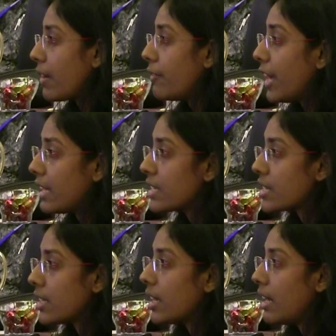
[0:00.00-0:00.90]

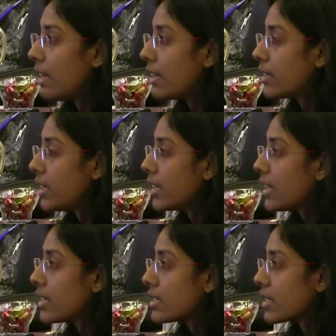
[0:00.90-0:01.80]
variation in a layer
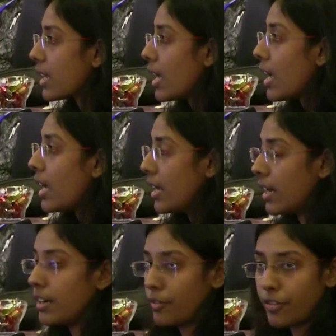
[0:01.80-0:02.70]
thickness in
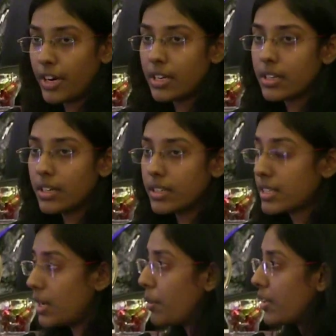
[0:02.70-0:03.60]
a different
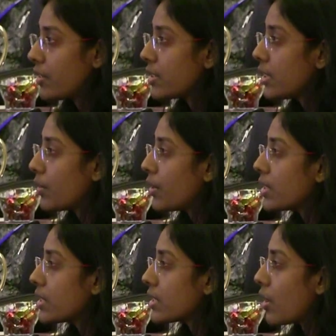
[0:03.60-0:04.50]
sedimentary
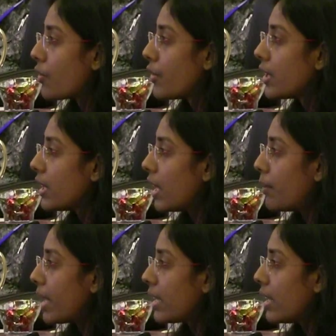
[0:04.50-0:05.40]
sequence is offered
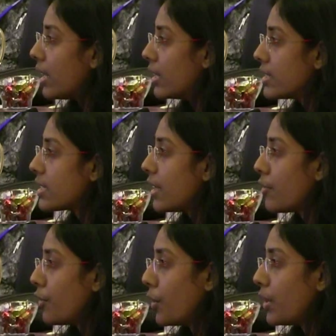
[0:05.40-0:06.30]
by unsteady
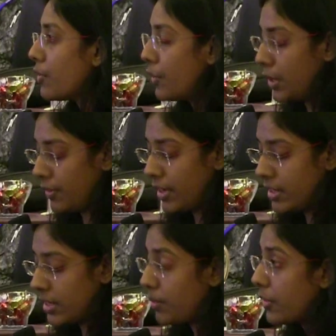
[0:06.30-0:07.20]
flow in a fluvial
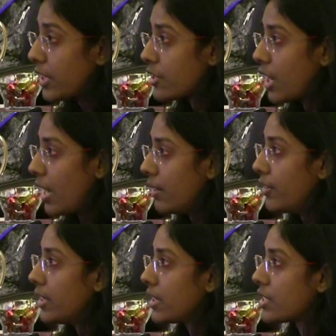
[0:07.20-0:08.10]
regime with a channel
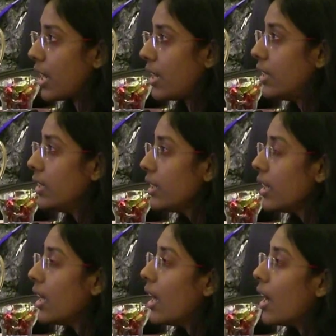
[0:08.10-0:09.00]
within a channel.
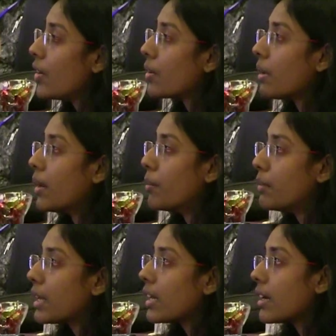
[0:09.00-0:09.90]
Now,
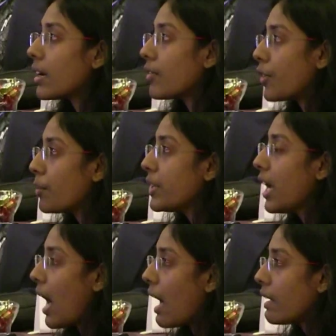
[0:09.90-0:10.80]
from
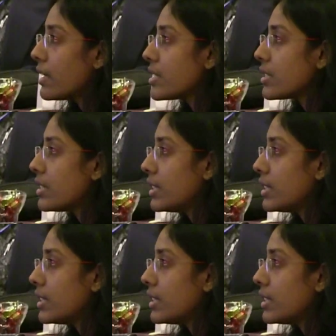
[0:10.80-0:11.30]
the high energy